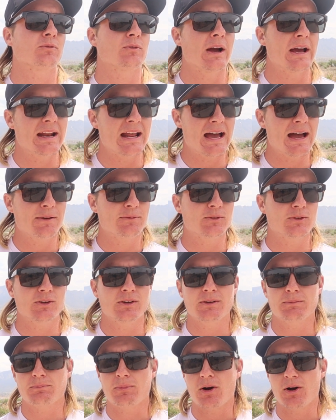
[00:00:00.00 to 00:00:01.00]
right after
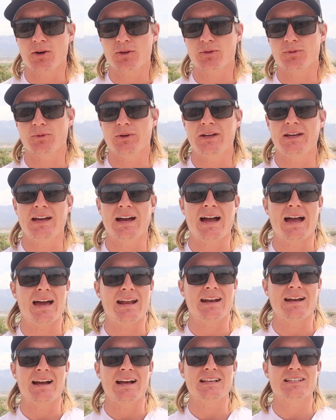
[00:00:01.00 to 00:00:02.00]
it, par 3, I
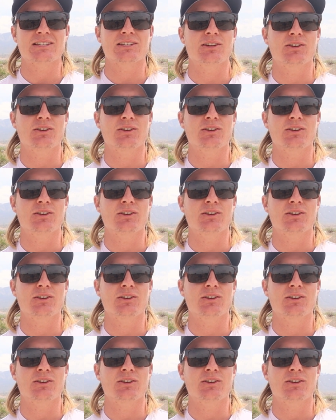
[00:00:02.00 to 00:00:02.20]
had a nice